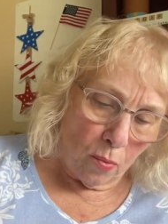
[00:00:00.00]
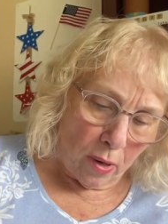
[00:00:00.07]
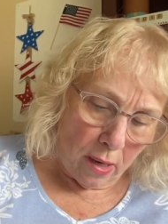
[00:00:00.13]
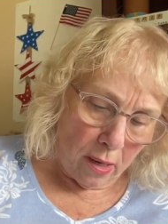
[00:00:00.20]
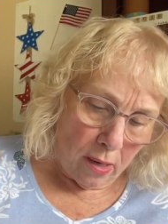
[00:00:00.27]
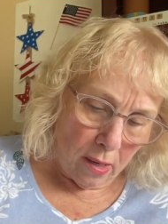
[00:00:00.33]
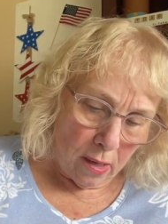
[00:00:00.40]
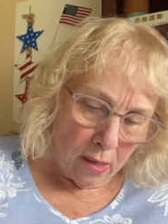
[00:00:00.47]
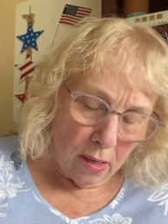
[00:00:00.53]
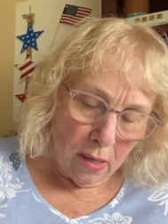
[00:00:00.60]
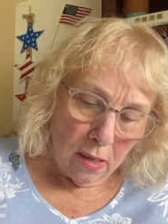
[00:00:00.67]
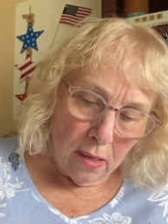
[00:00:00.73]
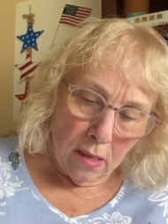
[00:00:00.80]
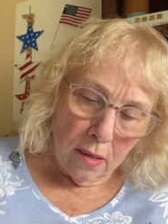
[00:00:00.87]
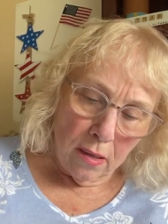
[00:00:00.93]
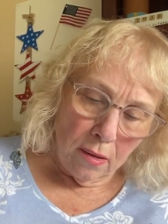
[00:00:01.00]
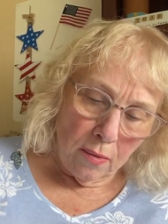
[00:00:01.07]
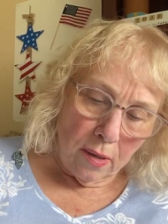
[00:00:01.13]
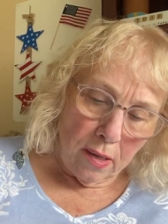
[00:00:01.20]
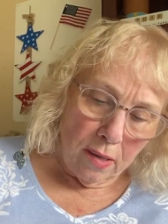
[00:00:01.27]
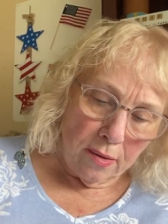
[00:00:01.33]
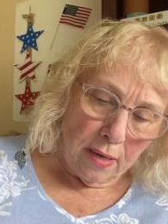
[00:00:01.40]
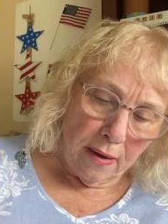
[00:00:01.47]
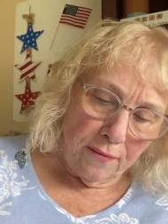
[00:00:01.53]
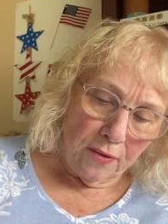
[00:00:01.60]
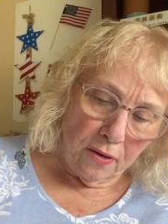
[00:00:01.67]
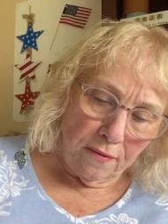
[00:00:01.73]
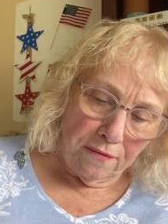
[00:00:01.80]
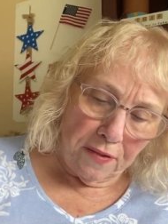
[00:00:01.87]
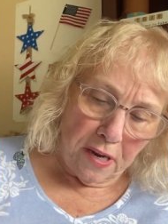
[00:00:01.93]
way? It says
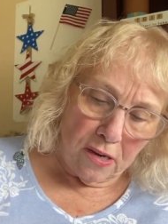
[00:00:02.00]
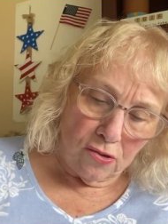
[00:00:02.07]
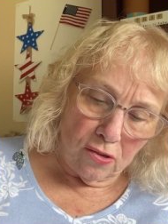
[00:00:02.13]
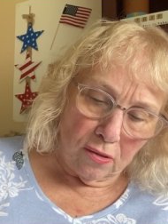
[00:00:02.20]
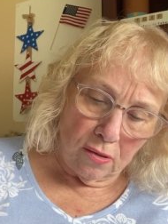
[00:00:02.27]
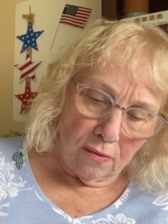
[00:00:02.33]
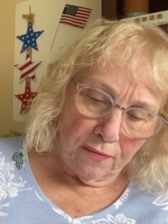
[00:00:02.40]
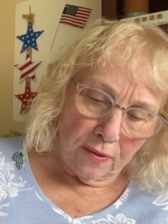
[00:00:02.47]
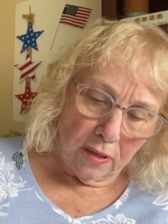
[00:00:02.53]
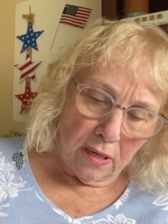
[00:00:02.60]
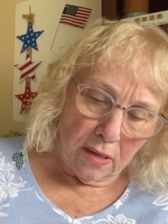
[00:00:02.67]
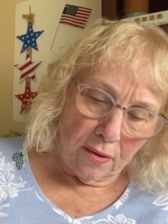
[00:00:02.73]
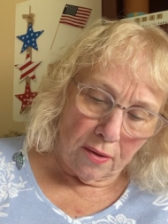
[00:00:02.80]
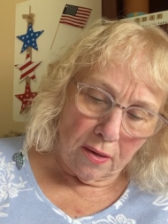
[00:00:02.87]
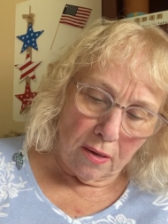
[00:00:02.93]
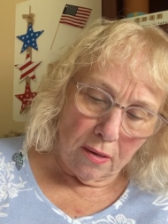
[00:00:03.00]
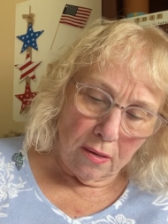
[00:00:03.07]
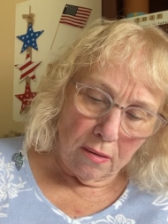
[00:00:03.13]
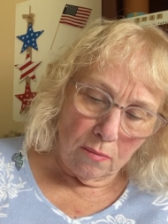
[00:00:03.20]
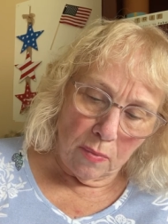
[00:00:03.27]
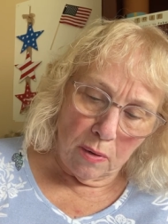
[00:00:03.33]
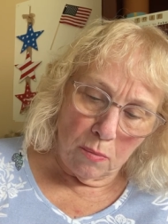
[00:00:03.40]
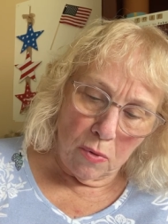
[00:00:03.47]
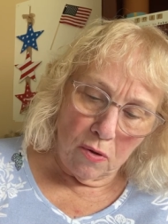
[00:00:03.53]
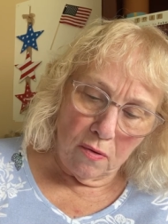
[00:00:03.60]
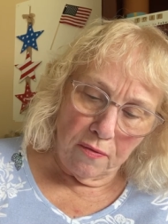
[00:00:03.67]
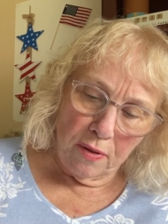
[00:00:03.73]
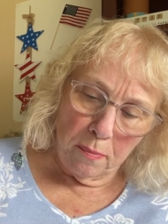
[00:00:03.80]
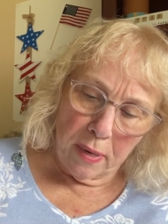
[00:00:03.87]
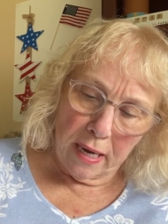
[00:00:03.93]
after a facial of cleansing,
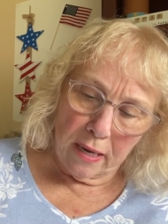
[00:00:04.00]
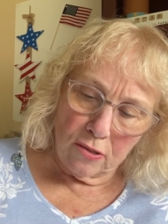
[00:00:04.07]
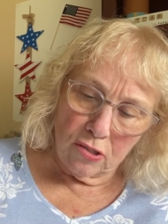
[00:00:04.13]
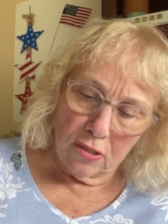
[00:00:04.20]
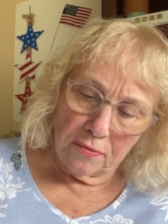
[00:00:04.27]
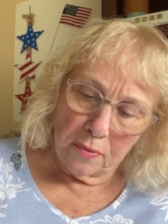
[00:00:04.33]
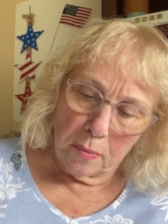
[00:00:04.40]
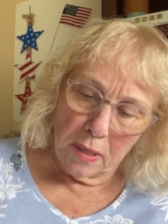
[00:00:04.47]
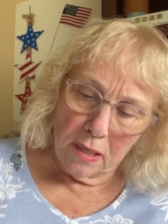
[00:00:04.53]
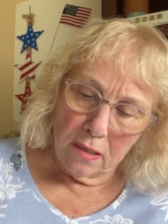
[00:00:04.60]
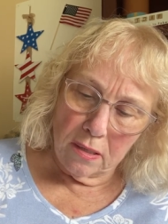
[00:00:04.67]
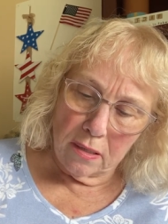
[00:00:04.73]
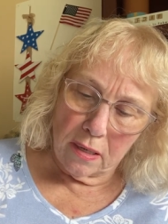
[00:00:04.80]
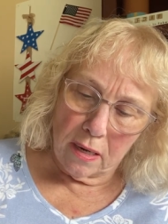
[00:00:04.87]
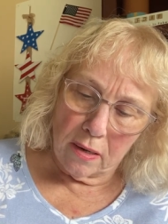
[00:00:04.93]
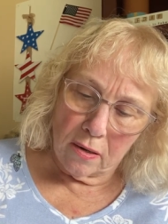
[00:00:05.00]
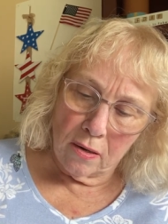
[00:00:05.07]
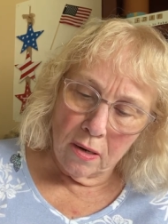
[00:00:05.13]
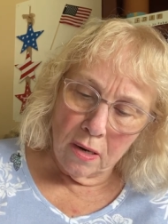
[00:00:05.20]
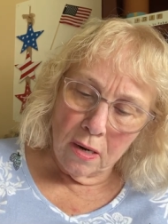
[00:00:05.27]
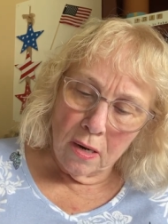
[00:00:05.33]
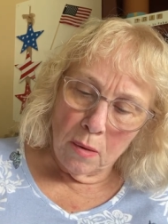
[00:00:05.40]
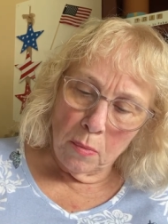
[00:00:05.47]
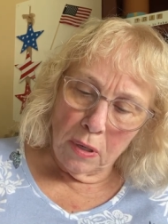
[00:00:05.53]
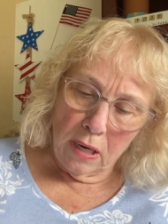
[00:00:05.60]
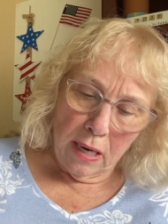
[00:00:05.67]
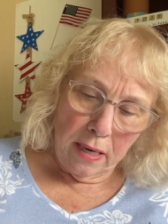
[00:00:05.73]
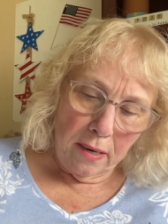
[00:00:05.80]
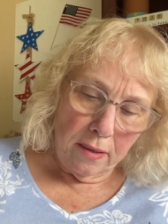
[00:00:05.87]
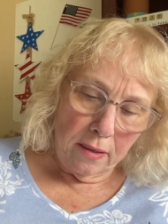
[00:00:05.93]
remove the patches from the container,
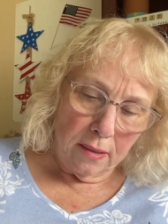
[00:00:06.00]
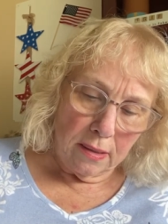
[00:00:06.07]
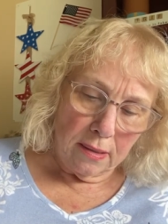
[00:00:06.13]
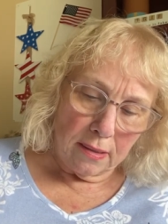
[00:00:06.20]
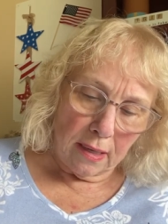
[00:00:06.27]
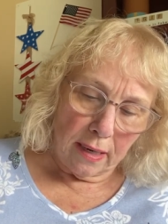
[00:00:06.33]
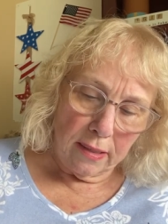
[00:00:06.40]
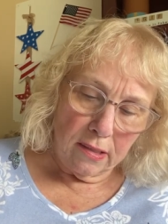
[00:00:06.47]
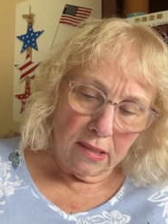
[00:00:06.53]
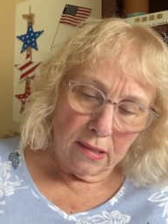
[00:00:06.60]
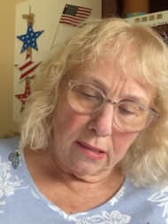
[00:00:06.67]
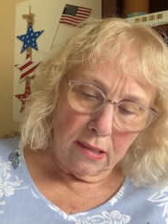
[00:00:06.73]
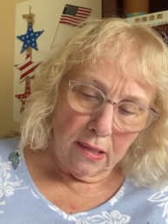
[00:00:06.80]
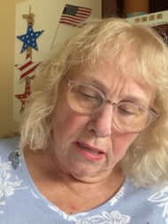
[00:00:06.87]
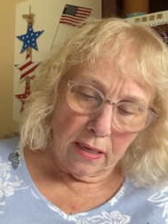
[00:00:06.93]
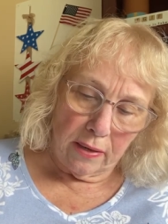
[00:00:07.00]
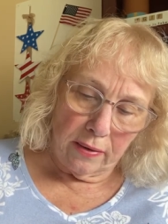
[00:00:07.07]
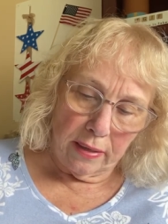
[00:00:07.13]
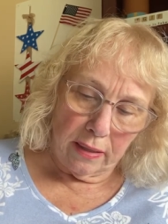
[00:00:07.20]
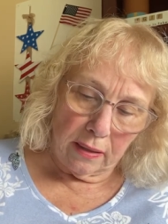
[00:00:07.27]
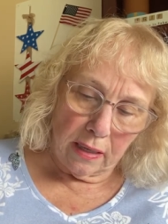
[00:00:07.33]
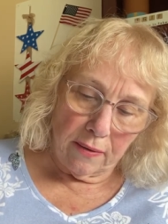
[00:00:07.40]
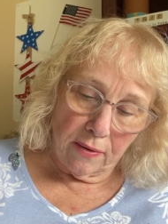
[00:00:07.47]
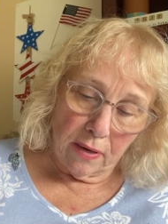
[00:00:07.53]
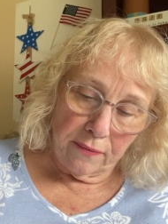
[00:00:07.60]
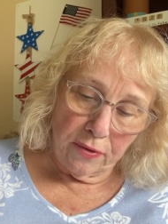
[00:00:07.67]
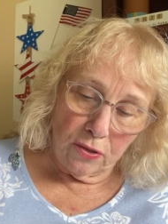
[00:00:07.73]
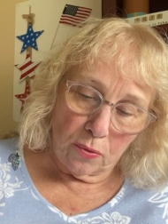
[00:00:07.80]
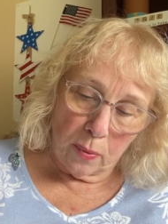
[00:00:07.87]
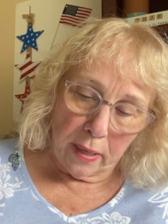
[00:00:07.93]
apply to the desired skin area, and leave on
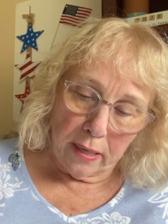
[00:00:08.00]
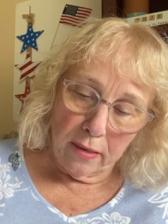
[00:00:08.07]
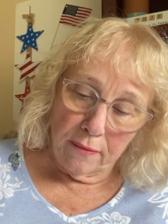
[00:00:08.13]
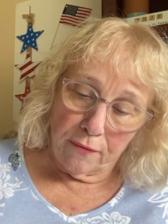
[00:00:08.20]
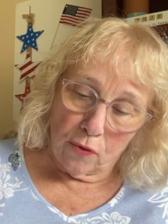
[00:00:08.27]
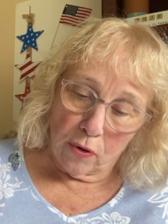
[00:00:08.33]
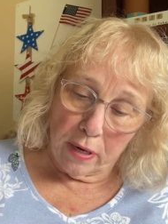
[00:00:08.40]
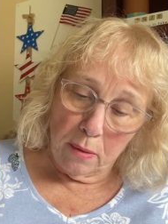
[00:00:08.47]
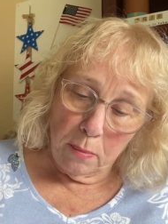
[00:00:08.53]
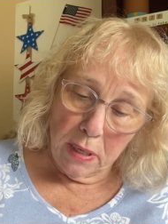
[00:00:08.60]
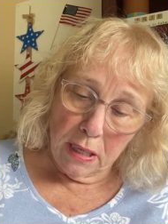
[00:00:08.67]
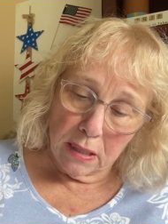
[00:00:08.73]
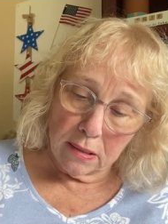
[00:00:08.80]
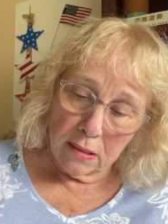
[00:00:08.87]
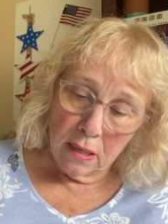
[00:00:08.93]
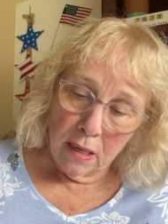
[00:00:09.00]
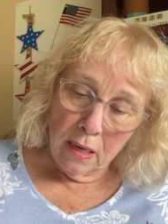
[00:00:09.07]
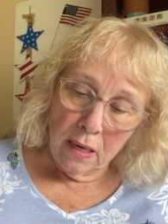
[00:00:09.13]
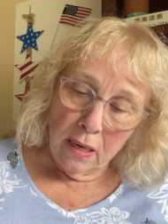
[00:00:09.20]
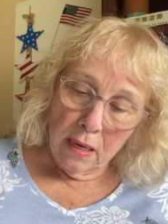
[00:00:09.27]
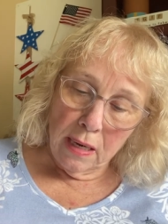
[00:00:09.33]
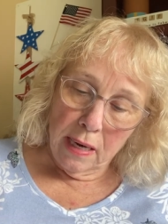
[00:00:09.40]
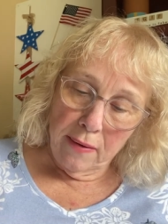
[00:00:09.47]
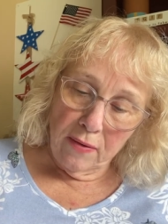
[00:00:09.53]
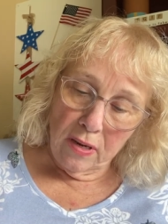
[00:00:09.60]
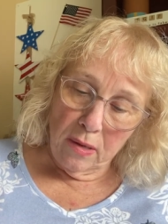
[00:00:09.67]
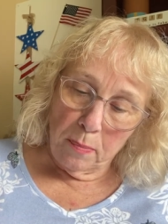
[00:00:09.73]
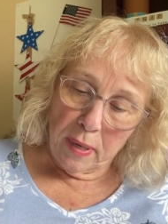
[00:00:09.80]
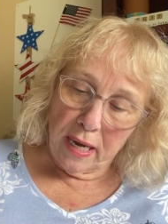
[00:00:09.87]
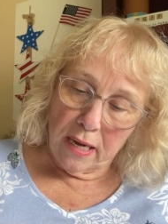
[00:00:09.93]
for 20 to 40 minutes. After
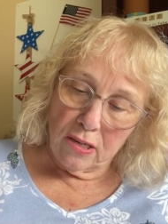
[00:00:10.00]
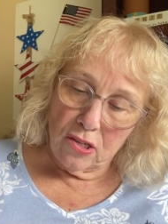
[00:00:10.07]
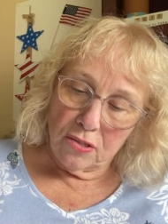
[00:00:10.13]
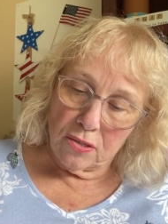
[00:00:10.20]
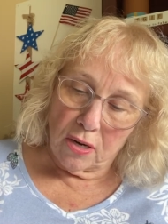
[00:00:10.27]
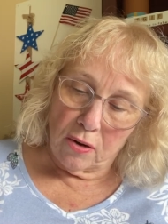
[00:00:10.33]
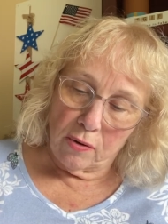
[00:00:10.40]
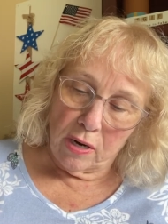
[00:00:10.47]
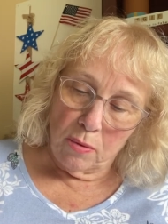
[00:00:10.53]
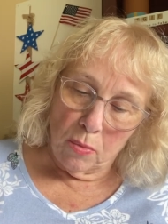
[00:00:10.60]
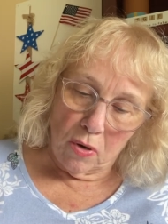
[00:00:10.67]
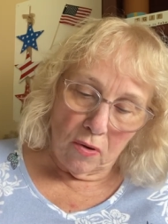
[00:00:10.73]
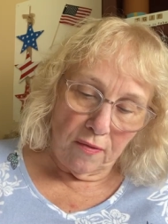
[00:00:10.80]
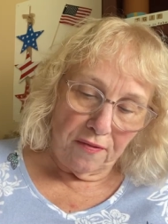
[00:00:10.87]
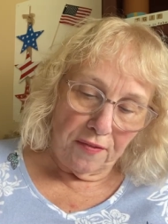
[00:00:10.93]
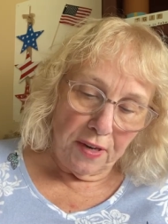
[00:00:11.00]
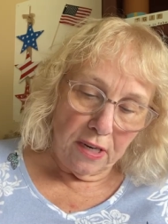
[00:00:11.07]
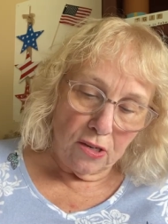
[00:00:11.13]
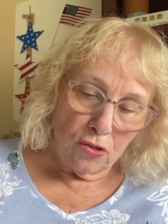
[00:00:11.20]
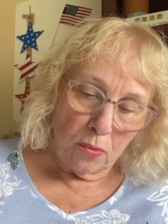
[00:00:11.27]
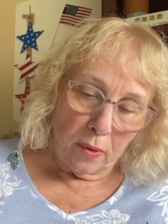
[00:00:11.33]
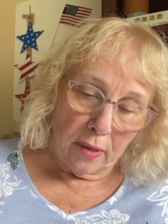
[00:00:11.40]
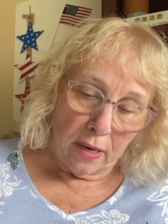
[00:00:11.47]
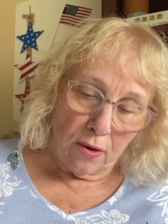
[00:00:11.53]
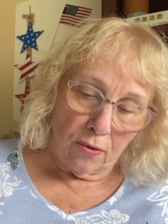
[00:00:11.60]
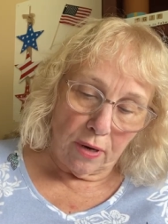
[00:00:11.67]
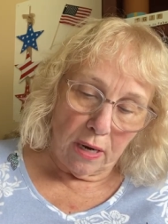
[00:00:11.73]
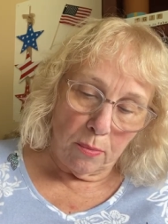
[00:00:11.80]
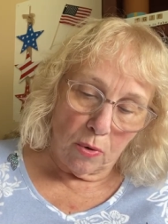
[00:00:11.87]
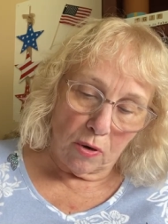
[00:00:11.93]
the patches are removed, finish with a
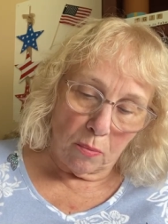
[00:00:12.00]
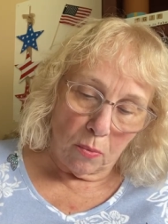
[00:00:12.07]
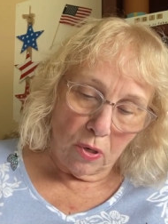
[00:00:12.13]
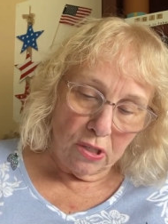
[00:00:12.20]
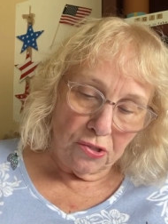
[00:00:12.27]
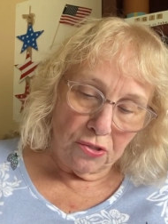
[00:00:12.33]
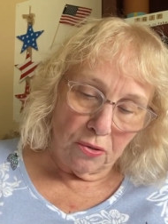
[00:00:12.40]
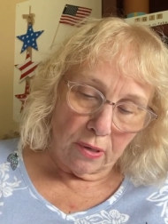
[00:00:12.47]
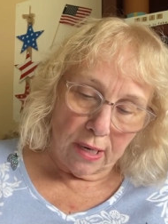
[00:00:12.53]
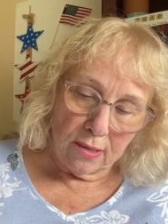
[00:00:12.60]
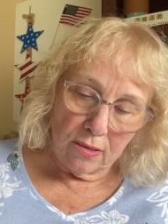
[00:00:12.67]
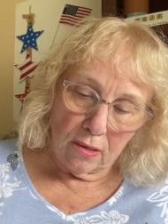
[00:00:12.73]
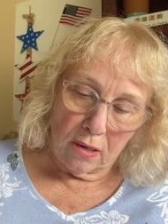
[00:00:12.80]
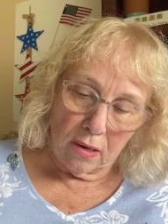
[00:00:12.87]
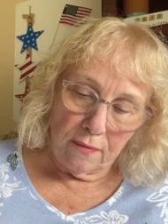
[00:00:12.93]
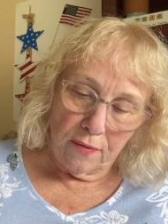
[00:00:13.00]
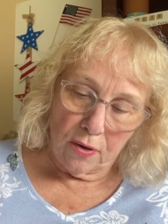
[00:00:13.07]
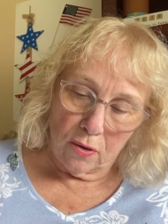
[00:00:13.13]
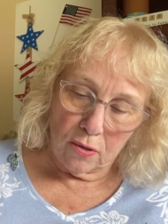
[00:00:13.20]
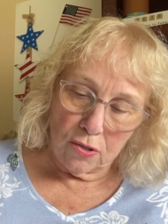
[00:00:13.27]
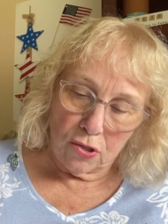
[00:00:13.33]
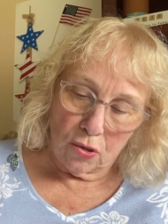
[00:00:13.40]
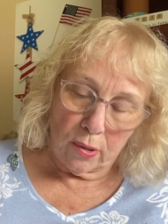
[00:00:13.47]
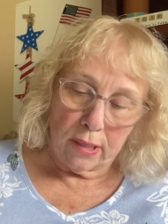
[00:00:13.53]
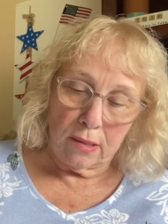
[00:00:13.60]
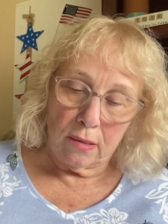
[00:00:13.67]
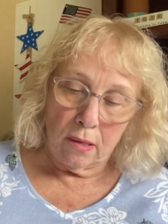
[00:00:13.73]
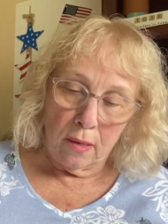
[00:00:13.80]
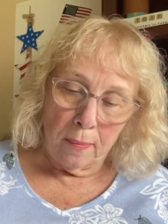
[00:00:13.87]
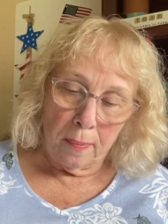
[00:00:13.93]
cream or moisturizer of your choice.